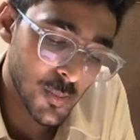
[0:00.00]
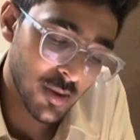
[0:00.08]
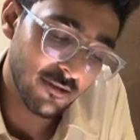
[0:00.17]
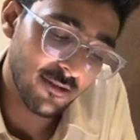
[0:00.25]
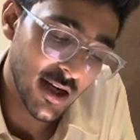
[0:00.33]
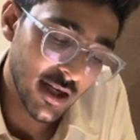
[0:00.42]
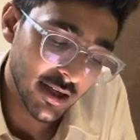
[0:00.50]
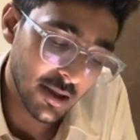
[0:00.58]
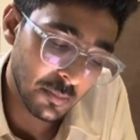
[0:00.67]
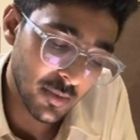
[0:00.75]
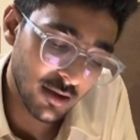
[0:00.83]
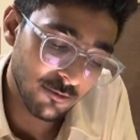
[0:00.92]
and men
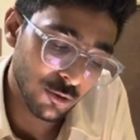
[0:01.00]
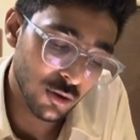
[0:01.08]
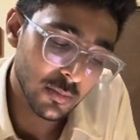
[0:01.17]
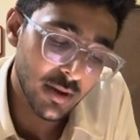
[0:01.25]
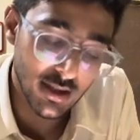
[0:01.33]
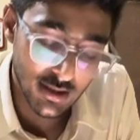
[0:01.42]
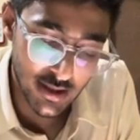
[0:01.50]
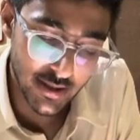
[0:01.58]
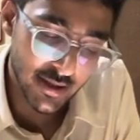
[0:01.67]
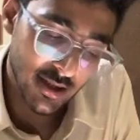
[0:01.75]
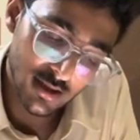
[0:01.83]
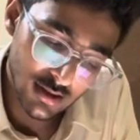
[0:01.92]
4 being the rarest is
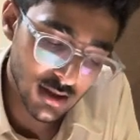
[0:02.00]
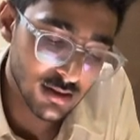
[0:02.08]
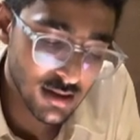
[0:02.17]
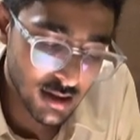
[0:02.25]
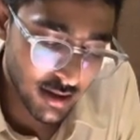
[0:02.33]
the rare.